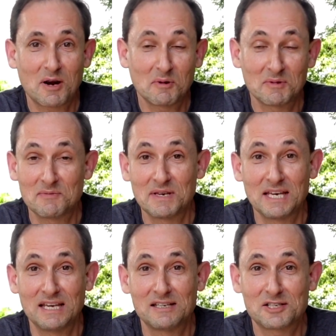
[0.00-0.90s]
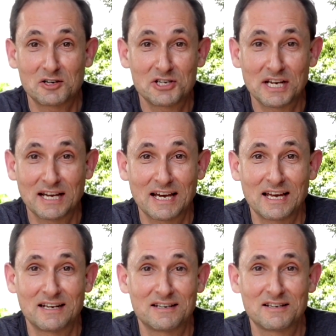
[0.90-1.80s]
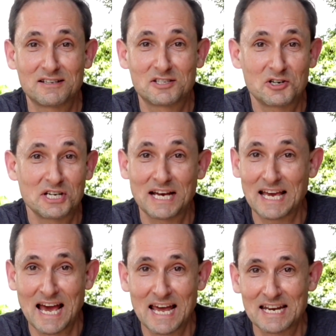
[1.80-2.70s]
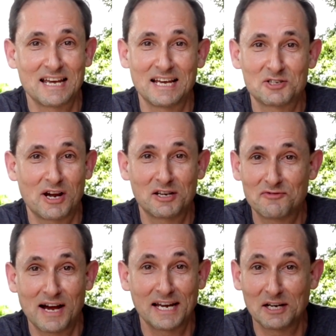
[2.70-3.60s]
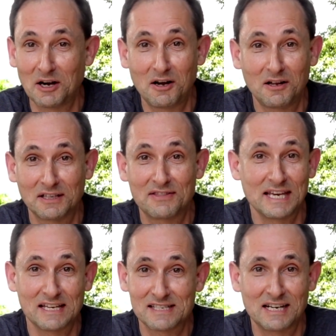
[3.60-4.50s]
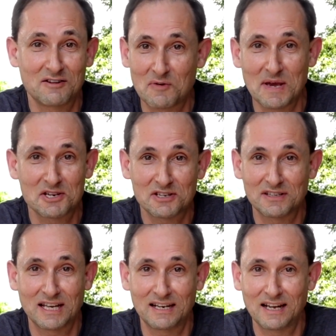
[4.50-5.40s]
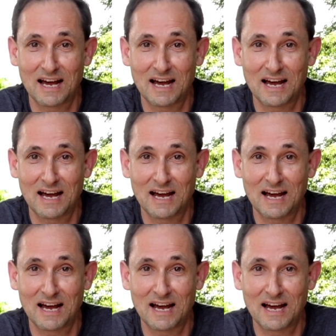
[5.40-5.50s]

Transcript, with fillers: probably be searching and searching again and trying to find all the things and information that